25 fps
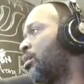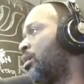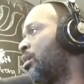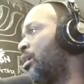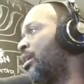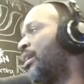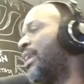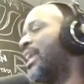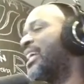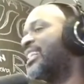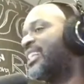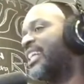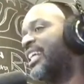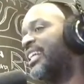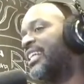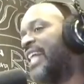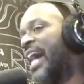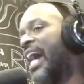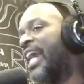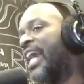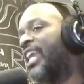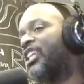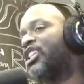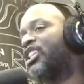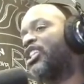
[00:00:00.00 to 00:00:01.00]
Let's
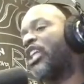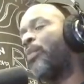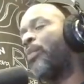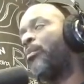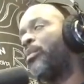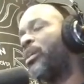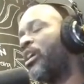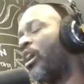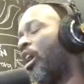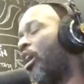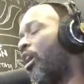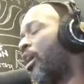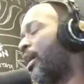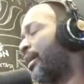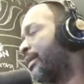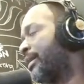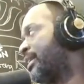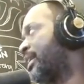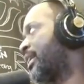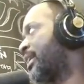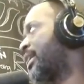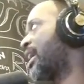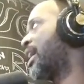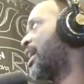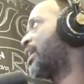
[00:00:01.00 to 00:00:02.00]
acknowledge that we are
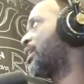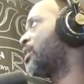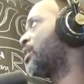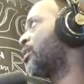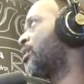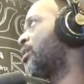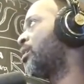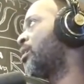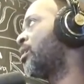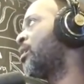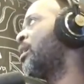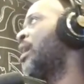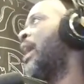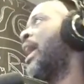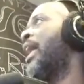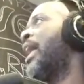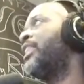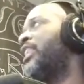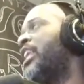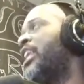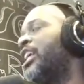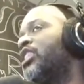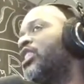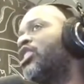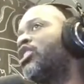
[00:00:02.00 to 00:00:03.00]
together and
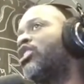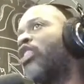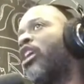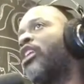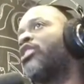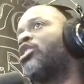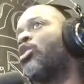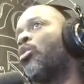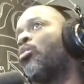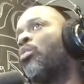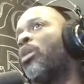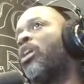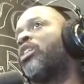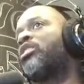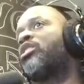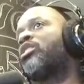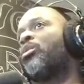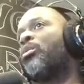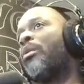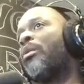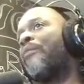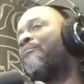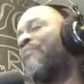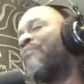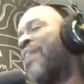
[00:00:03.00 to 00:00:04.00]
then start to work to
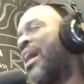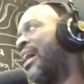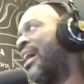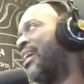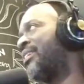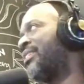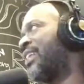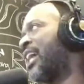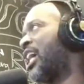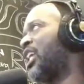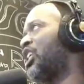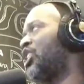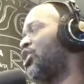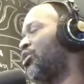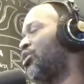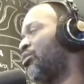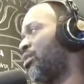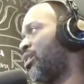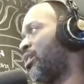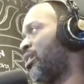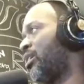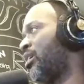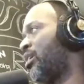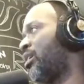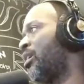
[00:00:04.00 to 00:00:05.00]
refine that
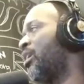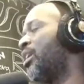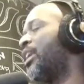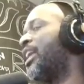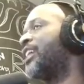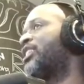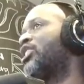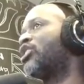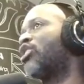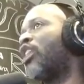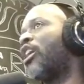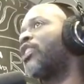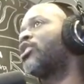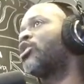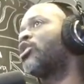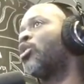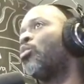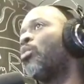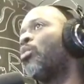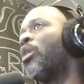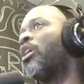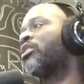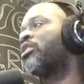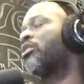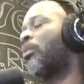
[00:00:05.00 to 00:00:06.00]
unity. Let's start to
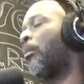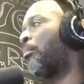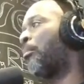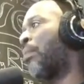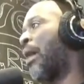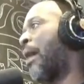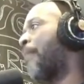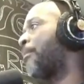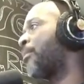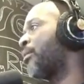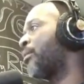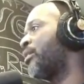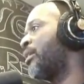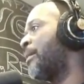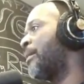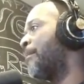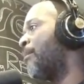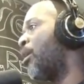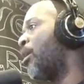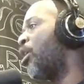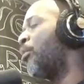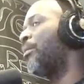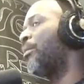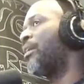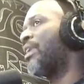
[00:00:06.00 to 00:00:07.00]
work to properly
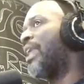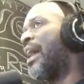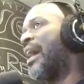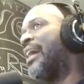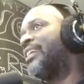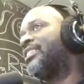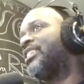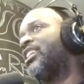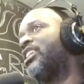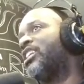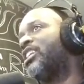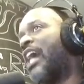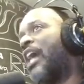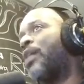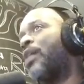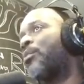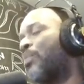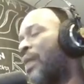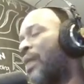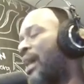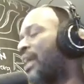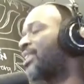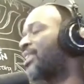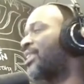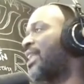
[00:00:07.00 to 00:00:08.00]
mobilize and
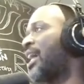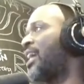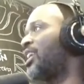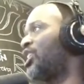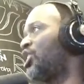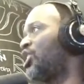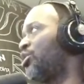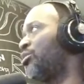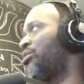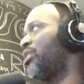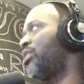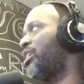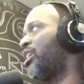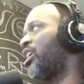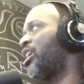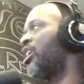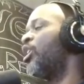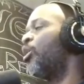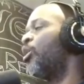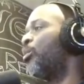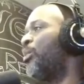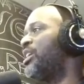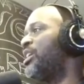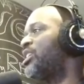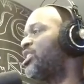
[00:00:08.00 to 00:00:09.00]
direct that unity.
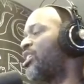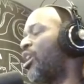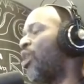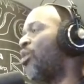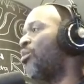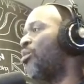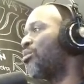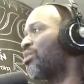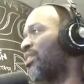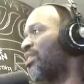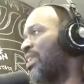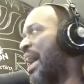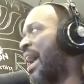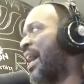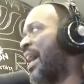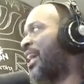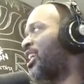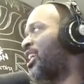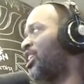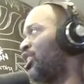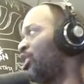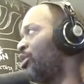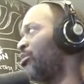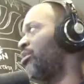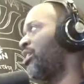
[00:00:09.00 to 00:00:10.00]
We don't lack
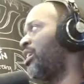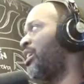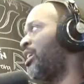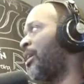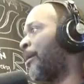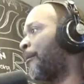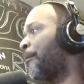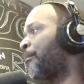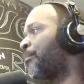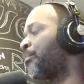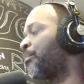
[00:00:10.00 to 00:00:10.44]
unity